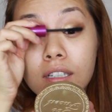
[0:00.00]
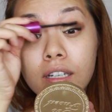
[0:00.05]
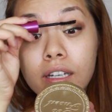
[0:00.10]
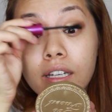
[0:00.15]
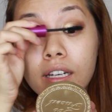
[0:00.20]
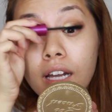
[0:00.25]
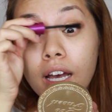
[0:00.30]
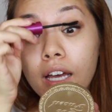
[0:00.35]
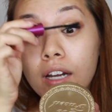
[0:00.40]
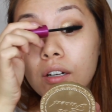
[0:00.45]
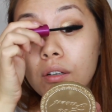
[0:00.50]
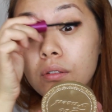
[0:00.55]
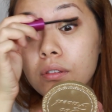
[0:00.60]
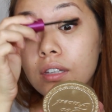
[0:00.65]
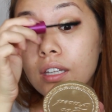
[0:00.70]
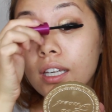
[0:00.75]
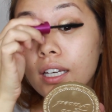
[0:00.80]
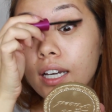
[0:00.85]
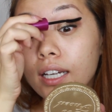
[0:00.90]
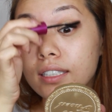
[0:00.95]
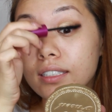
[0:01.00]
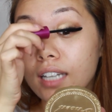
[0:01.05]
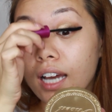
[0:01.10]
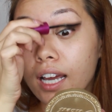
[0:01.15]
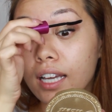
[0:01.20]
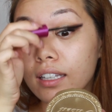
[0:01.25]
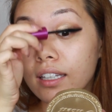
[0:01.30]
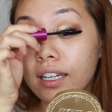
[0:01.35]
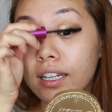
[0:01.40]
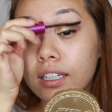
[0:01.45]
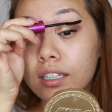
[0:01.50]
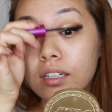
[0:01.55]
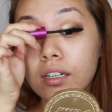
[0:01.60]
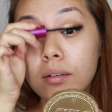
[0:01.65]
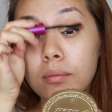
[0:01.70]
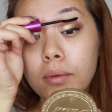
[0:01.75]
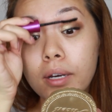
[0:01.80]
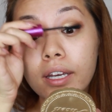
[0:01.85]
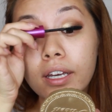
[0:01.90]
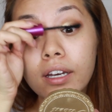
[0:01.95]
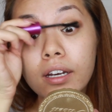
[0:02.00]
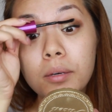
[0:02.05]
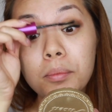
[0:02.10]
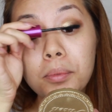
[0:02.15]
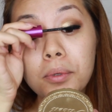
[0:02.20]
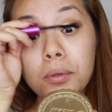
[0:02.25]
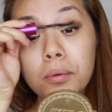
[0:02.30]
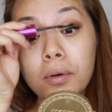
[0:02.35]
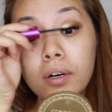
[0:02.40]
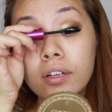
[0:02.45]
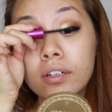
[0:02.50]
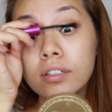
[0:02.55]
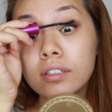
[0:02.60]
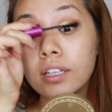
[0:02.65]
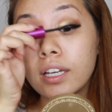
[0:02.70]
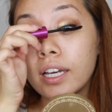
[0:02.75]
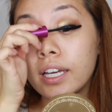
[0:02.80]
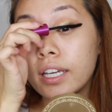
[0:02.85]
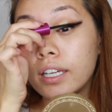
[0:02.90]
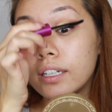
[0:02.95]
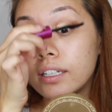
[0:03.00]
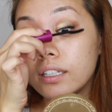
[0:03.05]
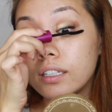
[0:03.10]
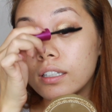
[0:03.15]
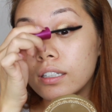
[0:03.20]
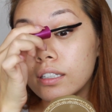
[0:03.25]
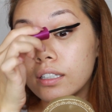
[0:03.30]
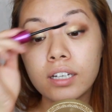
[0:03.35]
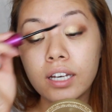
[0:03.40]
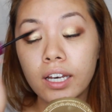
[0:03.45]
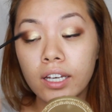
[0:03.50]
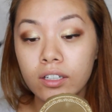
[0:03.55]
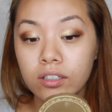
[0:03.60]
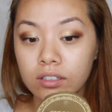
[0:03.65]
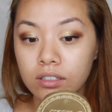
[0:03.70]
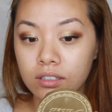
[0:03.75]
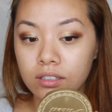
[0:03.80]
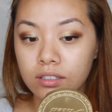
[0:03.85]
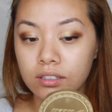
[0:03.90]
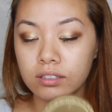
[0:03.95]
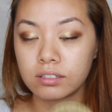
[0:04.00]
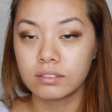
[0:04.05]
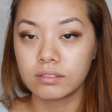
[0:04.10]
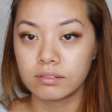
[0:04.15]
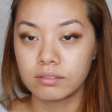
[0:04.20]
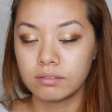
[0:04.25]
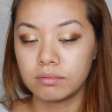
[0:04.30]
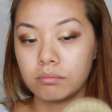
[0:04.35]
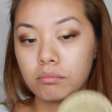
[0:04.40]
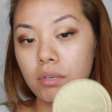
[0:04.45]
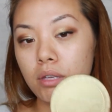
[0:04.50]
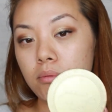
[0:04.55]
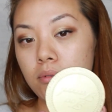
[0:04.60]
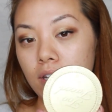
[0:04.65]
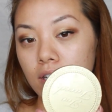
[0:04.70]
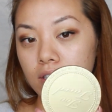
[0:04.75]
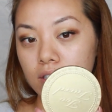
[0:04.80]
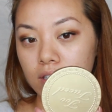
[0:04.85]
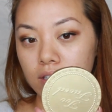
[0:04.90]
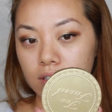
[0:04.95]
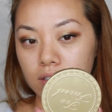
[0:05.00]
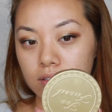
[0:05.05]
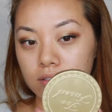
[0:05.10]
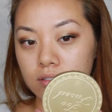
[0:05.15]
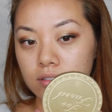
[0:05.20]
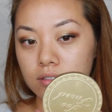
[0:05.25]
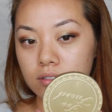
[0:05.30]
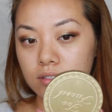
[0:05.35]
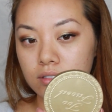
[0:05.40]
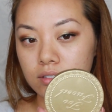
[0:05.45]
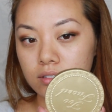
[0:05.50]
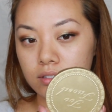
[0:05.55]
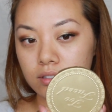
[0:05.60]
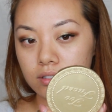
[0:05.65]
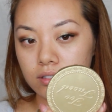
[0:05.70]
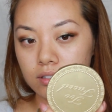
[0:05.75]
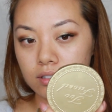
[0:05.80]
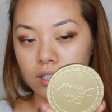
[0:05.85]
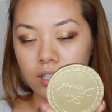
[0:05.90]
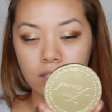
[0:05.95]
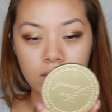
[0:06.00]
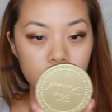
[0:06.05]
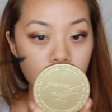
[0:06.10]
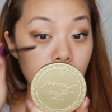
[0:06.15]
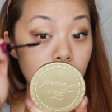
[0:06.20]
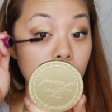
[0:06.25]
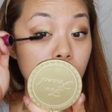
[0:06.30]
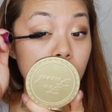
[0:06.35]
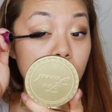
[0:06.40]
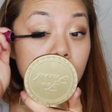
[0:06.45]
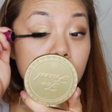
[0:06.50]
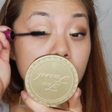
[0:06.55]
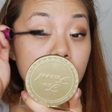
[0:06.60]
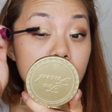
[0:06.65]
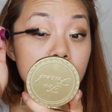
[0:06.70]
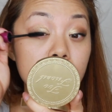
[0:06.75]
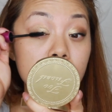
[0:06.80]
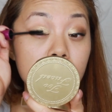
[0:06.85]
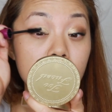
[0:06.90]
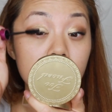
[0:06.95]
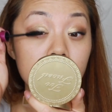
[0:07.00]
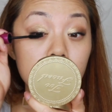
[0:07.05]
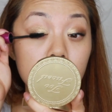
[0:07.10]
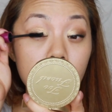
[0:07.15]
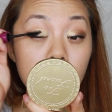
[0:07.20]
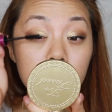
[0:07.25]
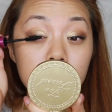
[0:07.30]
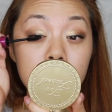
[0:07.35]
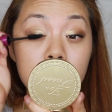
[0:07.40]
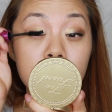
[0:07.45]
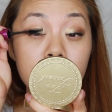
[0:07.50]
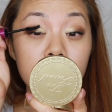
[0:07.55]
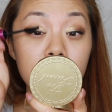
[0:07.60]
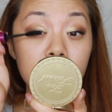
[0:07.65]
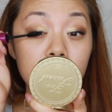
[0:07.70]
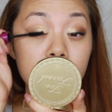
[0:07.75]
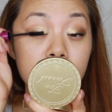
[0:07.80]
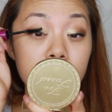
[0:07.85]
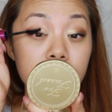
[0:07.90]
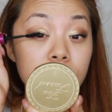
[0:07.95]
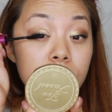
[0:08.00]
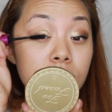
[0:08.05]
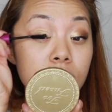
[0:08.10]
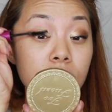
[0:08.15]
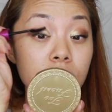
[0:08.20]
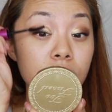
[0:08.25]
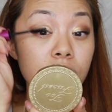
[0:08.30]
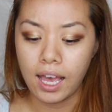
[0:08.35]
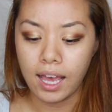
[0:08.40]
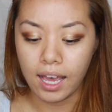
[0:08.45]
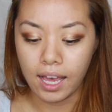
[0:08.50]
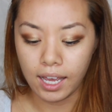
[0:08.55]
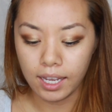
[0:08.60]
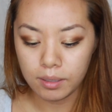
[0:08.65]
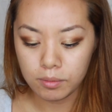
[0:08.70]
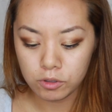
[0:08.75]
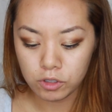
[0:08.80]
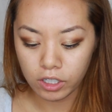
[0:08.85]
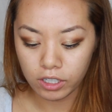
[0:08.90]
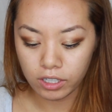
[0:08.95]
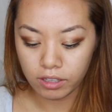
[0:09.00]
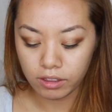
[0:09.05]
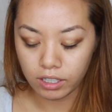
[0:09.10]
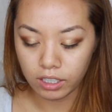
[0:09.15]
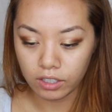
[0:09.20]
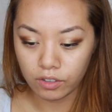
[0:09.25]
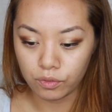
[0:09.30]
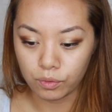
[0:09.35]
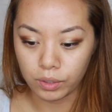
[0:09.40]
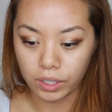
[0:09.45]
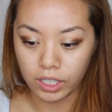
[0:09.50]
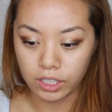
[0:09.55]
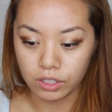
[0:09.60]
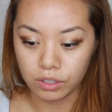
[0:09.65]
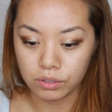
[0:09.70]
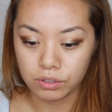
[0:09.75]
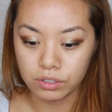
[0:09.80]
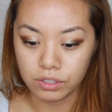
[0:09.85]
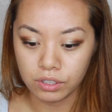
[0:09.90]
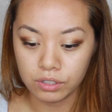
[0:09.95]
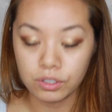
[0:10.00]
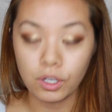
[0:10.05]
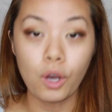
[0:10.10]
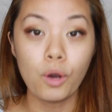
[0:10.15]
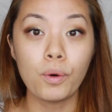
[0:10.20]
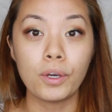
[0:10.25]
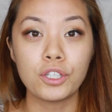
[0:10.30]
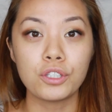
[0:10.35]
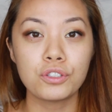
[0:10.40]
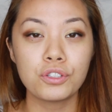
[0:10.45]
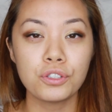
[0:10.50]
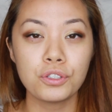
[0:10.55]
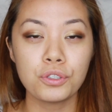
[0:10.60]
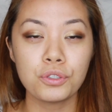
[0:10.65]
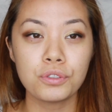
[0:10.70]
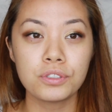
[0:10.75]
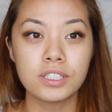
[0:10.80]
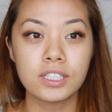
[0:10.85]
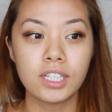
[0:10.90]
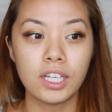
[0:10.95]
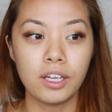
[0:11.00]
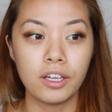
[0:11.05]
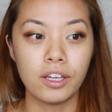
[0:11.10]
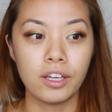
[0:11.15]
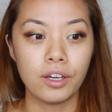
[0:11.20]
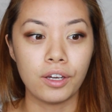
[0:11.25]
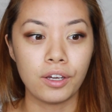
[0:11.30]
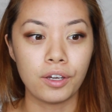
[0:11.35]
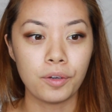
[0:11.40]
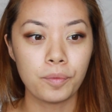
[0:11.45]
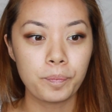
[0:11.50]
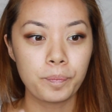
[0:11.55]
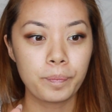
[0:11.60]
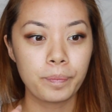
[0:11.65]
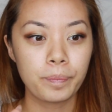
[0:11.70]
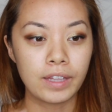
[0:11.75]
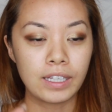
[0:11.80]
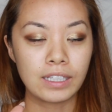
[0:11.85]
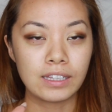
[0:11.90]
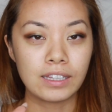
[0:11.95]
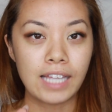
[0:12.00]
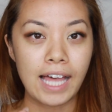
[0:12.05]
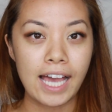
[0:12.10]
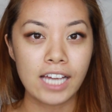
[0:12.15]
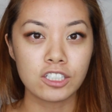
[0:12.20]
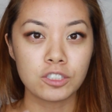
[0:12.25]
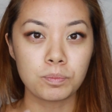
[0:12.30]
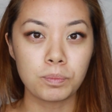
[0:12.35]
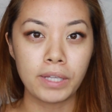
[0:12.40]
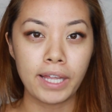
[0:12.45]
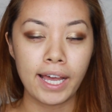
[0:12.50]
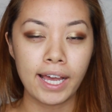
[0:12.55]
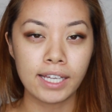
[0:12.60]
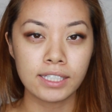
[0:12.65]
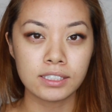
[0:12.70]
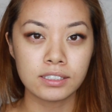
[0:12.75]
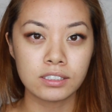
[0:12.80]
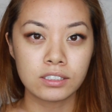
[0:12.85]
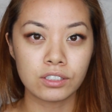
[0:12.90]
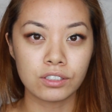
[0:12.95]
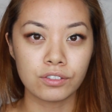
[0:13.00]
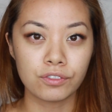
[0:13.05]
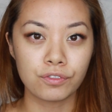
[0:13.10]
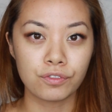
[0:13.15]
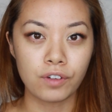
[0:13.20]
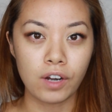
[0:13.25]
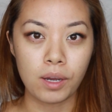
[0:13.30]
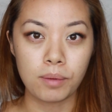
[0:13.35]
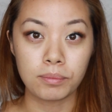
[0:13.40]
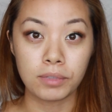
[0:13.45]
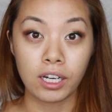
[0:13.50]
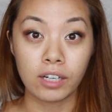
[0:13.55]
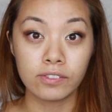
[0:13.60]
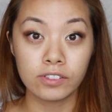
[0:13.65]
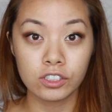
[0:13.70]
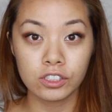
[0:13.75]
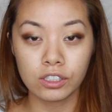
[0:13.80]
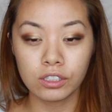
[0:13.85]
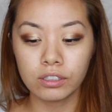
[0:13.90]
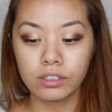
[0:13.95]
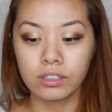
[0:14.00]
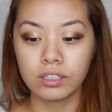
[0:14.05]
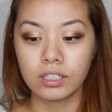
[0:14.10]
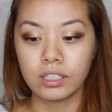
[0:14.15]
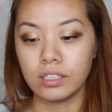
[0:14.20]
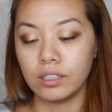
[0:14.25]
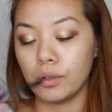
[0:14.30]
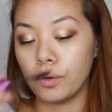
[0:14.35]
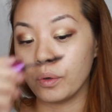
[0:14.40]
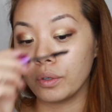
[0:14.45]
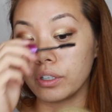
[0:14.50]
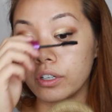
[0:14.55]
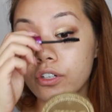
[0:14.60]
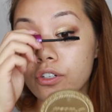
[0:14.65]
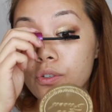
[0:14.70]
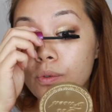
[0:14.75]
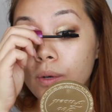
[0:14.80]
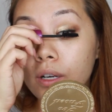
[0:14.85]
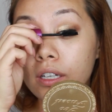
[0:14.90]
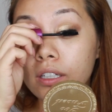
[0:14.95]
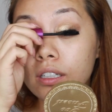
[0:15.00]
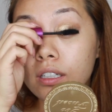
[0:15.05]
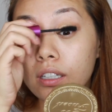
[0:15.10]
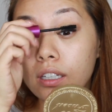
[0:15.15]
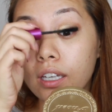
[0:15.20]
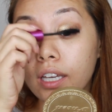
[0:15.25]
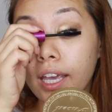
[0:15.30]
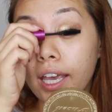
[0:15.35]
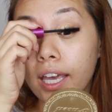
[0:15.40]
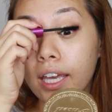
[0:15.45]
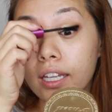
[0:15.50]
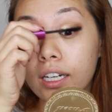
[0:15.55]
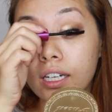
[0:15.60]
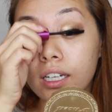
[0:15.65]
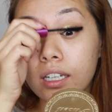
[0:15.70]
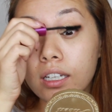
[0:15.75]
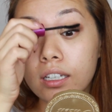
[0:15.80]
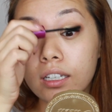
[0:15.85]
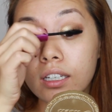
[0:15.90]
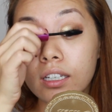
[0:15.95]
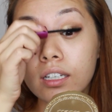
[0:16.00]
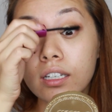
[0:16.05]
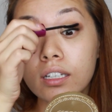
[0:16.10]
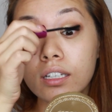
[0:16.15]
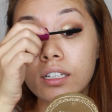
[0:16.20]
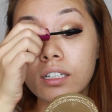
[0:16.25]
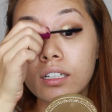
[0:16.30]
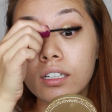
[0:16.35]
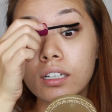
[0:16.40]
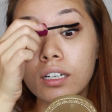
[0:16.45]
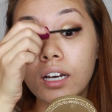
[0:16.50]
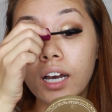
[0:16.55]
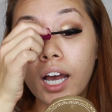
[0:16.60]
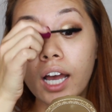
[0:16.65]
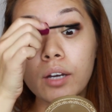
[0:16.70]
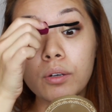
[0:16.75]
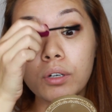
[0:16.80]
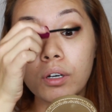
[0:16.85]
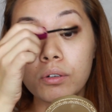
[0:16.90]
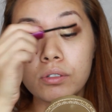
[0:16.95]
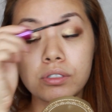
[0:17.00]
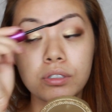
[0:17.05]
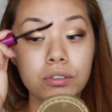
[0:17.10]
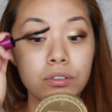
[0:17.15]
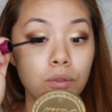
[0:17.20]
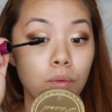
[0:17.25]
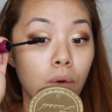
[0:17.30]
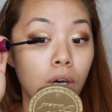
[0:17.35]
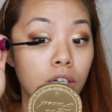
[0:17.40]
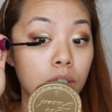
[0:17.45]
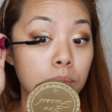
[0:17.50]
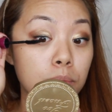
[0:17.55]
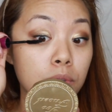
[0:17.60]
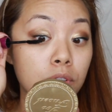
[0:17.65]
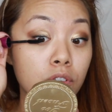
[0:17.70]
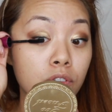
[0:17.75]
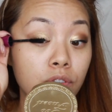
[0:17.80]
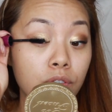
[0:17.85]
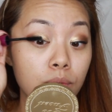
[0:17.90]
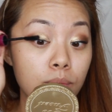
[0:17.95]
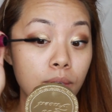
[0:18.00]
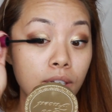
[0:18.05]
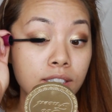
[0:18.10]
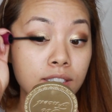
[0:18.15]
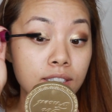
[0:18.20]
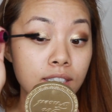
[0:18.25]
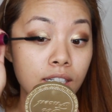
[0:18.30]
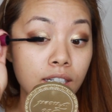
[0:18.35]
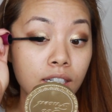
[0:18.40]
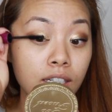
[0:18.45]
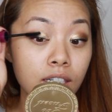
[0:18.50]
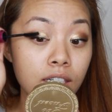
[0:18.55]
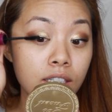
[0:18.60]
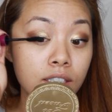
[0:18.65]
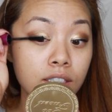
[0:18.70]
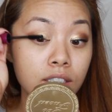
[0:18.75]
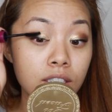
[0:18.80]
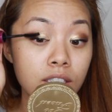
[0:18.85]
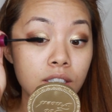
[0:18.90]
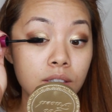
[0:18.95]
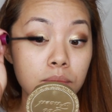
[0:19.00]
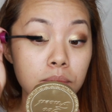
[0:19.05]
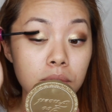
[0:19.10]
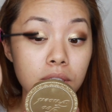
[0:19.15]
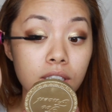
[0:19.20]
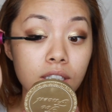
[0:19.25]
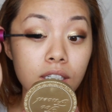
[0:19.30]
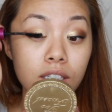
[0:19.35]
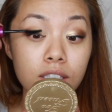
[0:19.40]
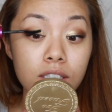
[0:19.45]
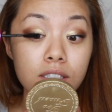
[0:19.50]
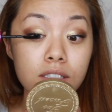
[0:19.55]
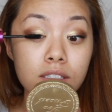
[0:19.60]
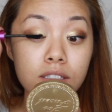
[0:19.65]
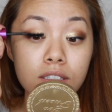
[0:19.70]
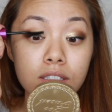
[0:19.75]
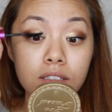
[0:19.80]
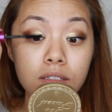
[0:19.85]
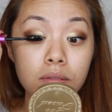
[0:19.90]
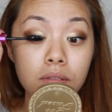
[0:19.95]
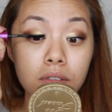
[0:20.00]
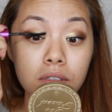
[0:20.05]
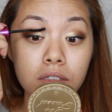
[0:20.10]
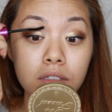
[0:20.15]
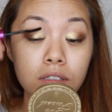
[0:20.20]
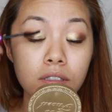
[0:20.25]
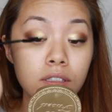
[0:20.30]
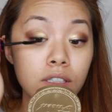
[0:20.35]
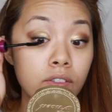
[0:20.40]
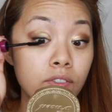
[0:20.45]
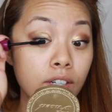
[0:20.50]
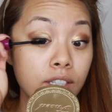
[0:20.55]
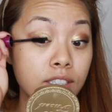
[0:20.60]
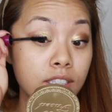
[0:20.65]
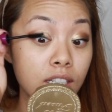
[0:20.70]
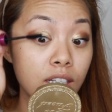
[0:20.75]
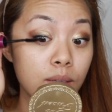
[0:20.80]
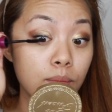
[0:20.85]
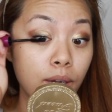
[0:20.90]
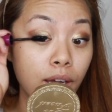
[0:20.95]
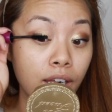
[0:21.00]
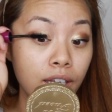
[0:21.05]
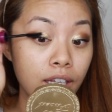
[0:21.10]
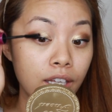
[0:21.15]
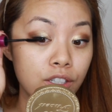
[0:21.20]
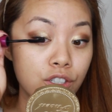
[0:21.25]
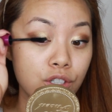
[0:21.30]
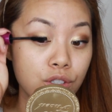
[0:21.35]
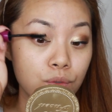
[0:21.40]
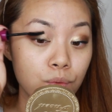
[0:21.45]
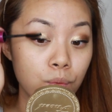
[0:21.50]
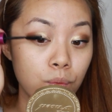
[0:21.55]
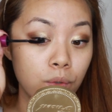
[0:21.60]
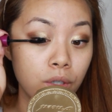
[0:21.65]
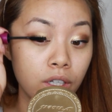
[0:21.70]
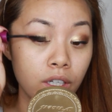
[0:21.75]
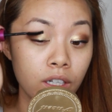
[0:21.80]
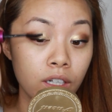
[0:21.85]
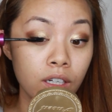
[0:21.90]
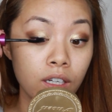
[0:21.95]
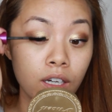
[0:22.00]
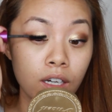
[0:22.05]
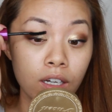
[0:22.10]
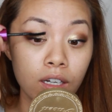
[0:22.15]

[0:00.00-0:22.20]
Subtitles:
And I don't think I tight-lined my upper waterline at all. Maybe I did. I don't know. Probably should have. I'm trying to think of what I used to use. Oh, I used to use the Lash Blast from CoverGirl, the orange one, and I would always use a waterproof mascara because if I didn't, my eyelashes wouldn't